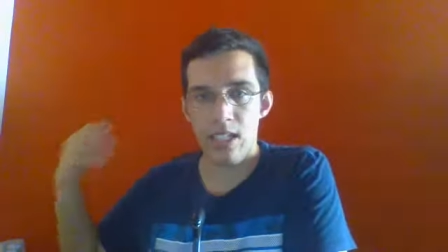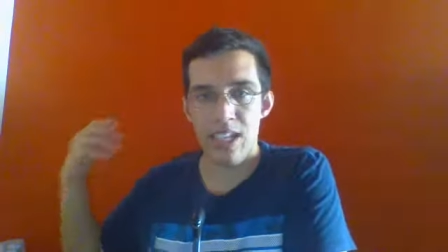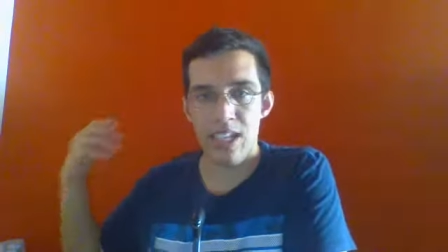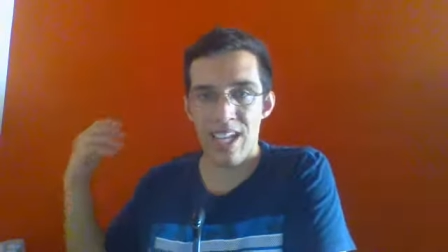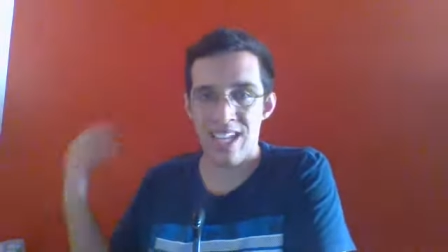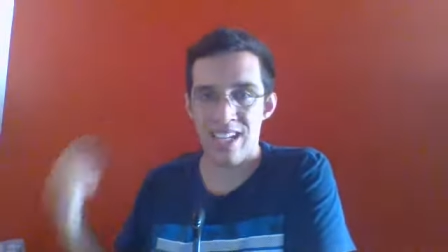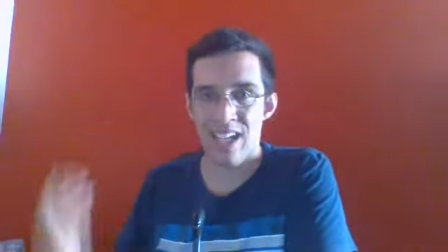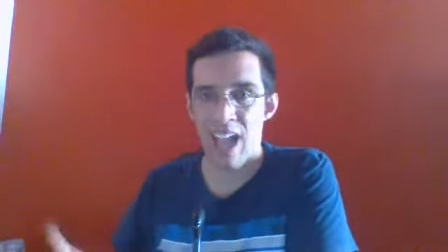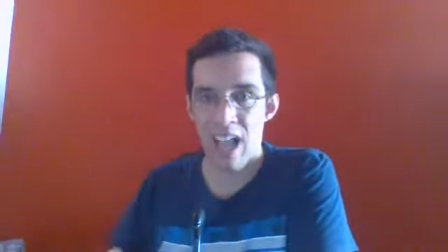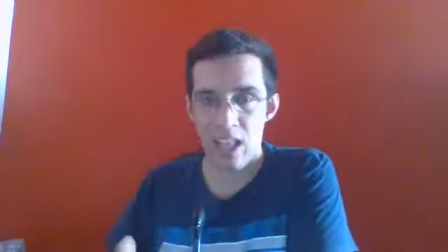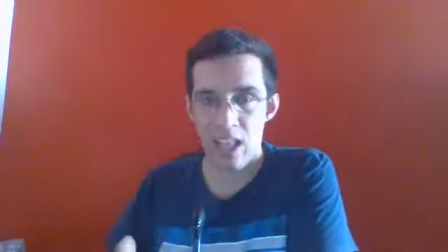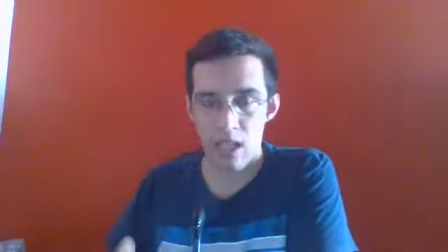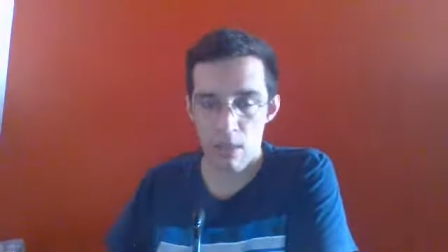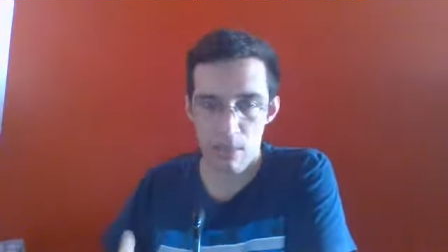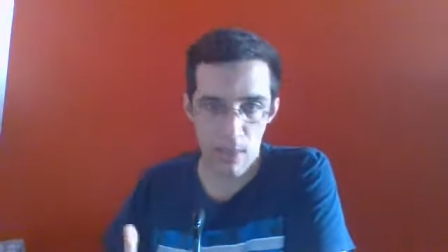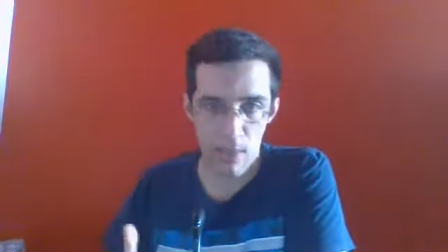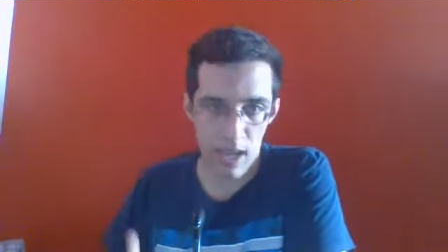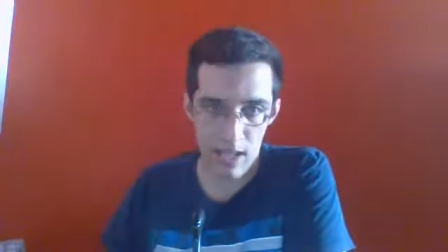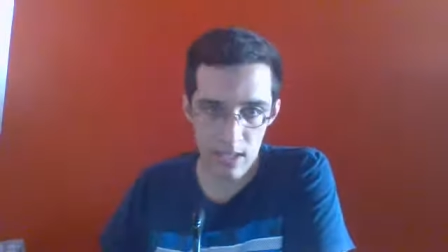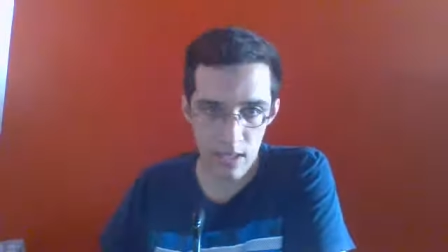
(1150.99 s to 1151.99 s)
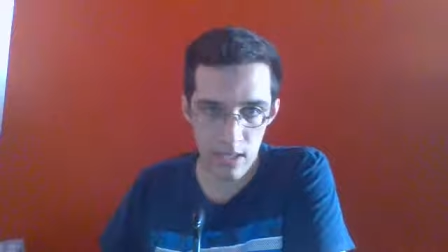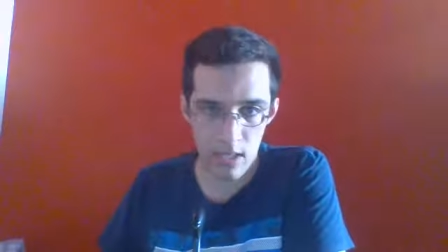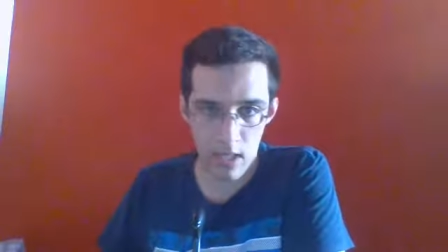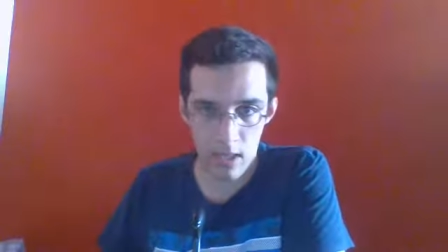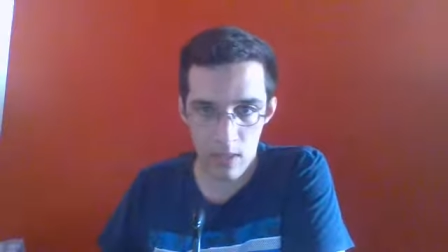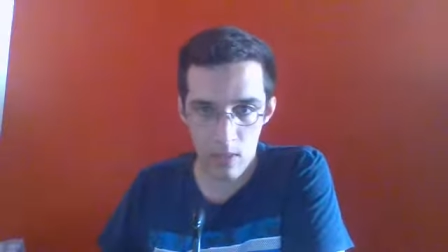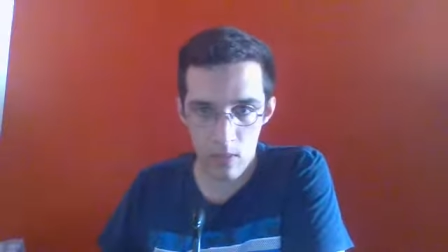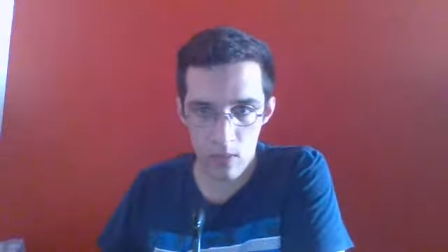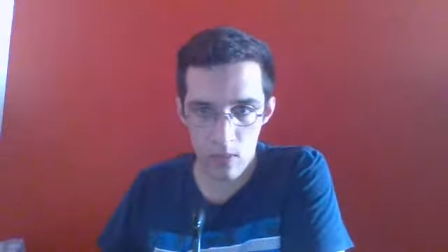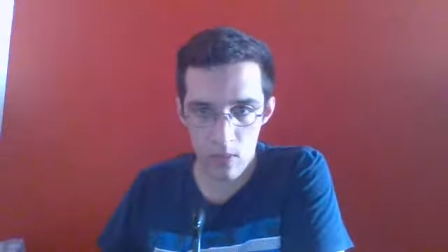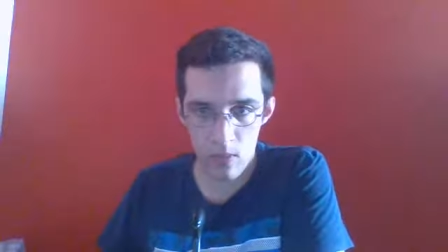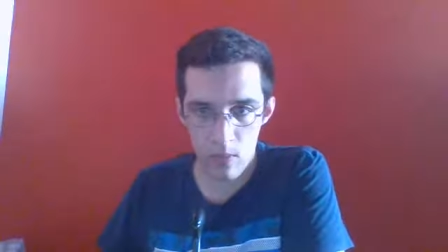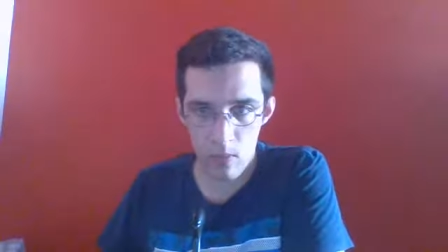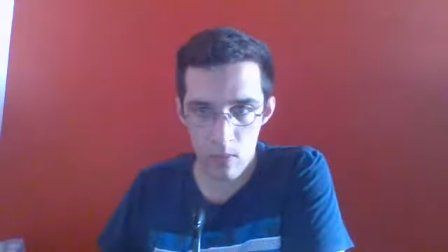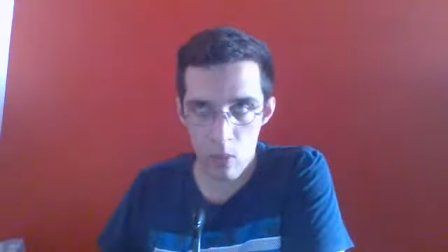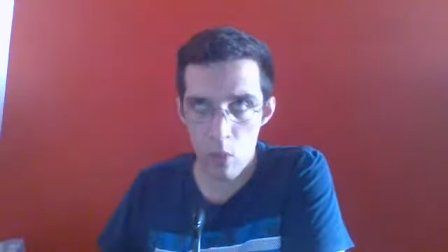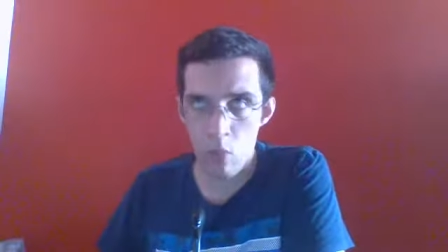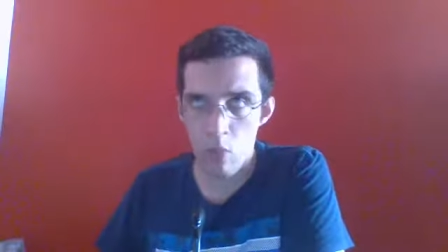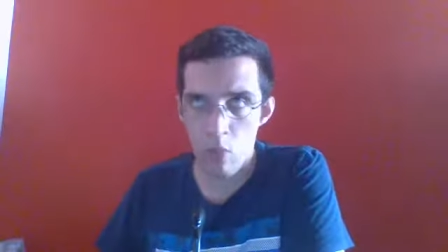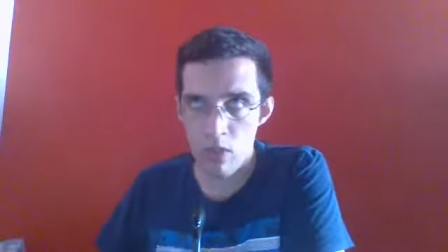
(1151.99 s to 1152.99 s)
in Alabasta,
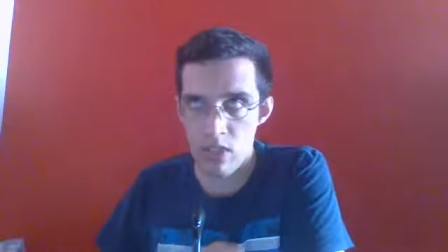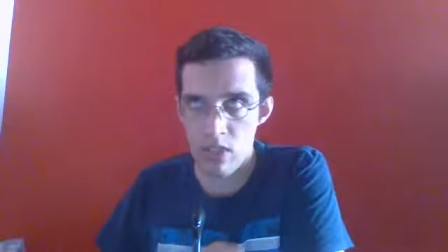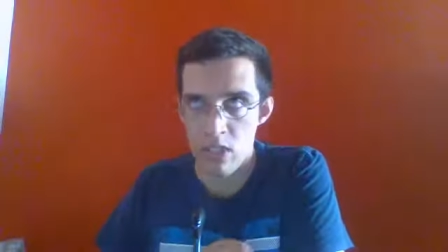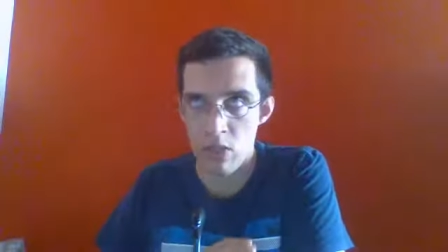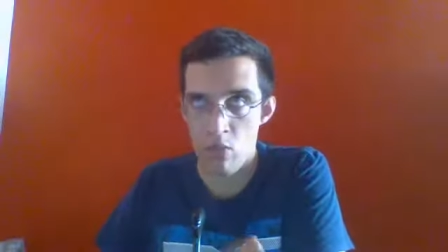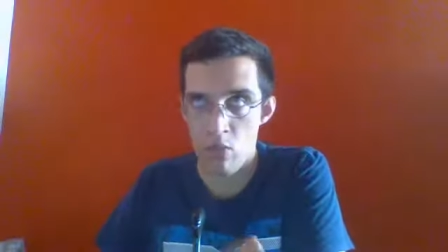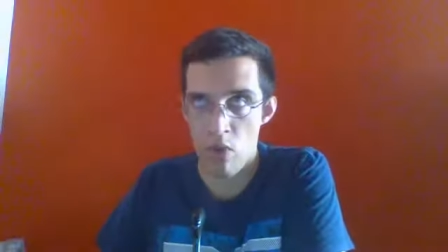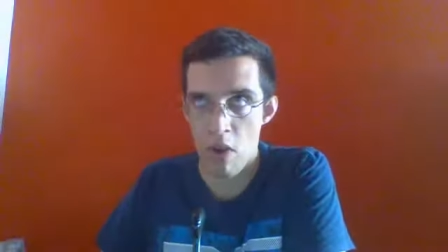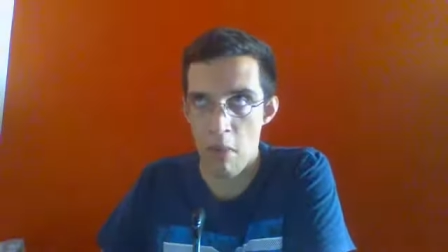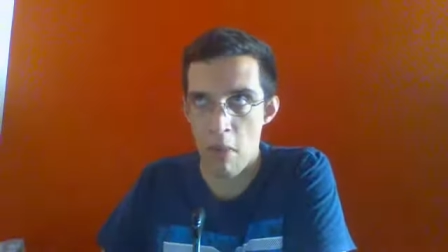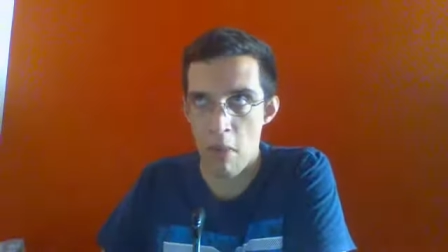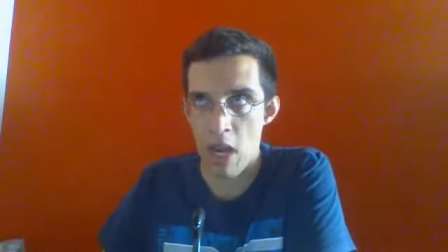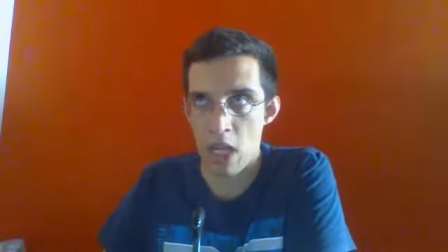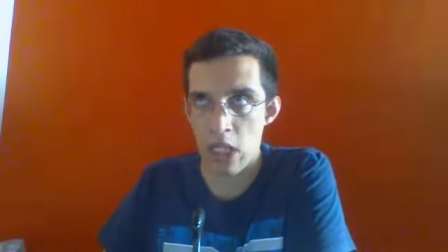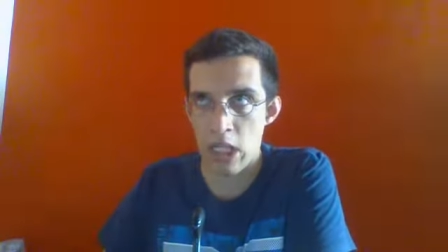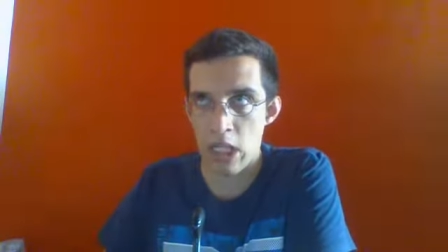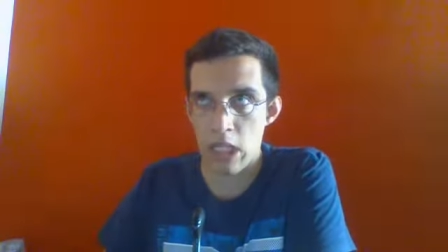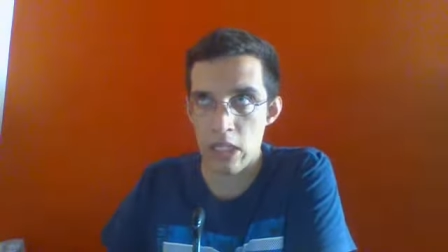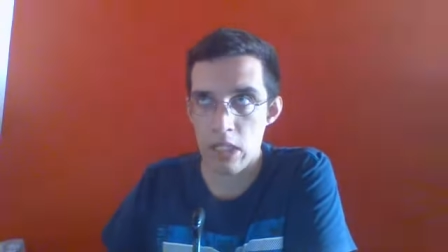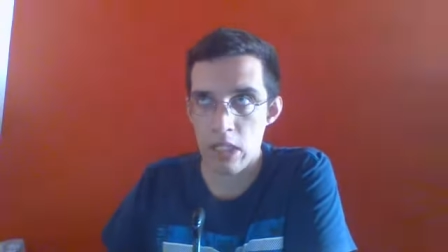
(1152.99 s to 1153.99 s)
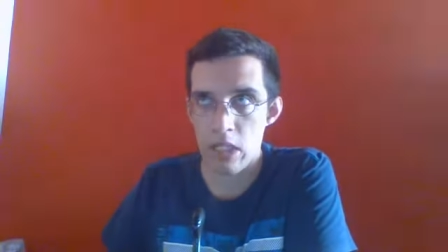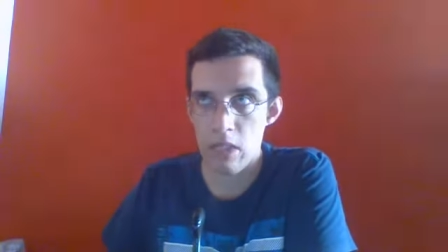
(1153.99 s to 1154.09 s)
or was it Drum Island?